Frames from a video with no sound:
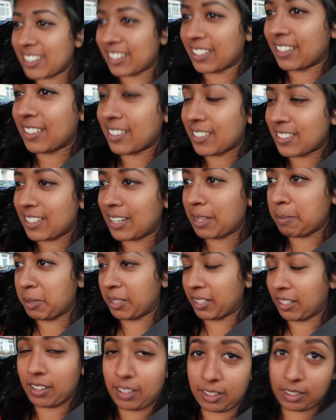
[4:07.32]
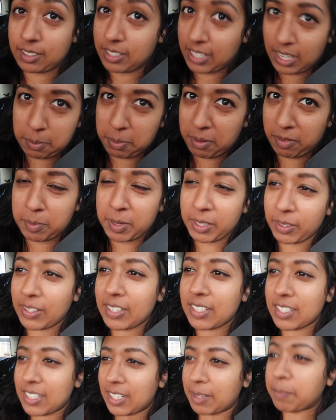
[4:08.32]
to sleep in the car because I had a bit of a
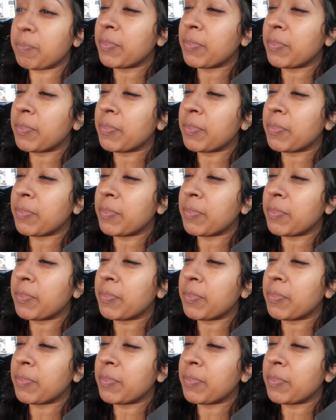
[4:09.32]
migraine today.